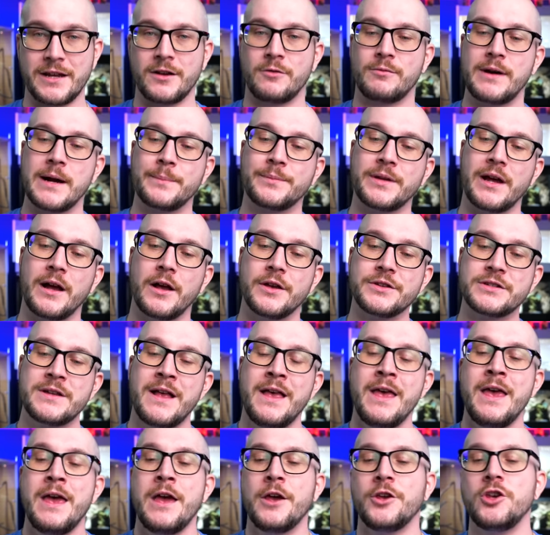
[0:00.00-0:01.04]
into reptiles,
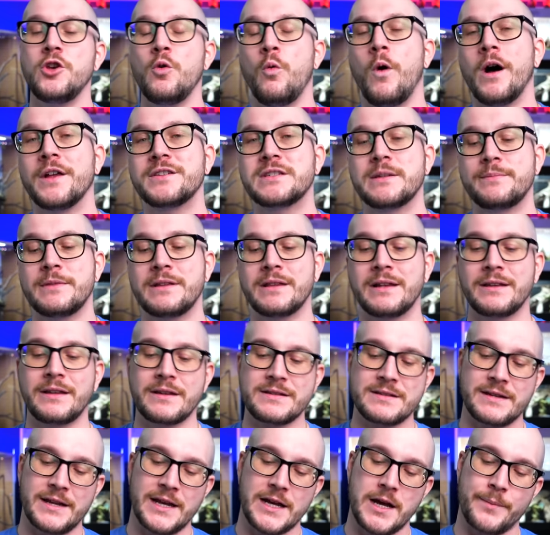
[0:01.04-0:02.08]
you want something that
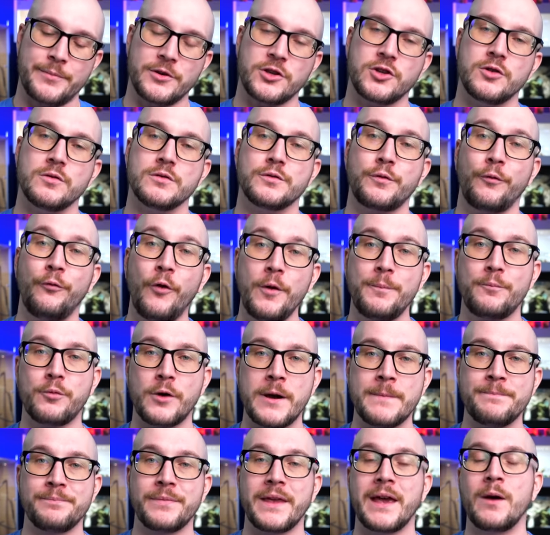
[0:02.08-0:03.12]
doesn't take up a huge
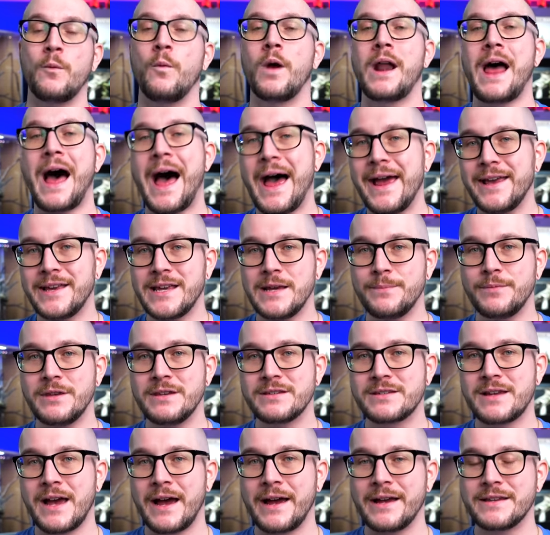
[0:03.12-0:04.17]
footprint, and what I keep
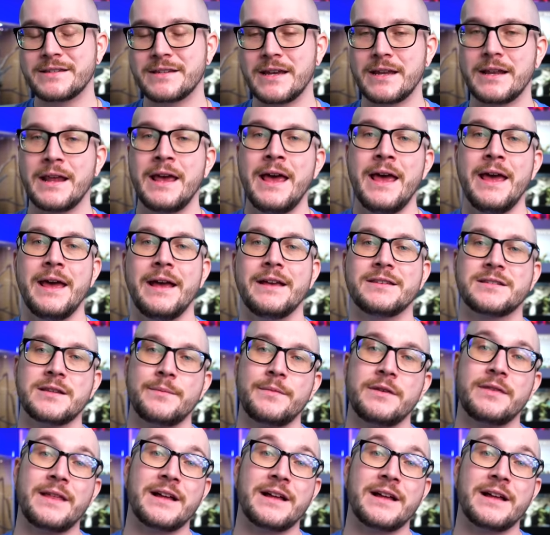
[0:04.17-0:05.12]
these guys in is something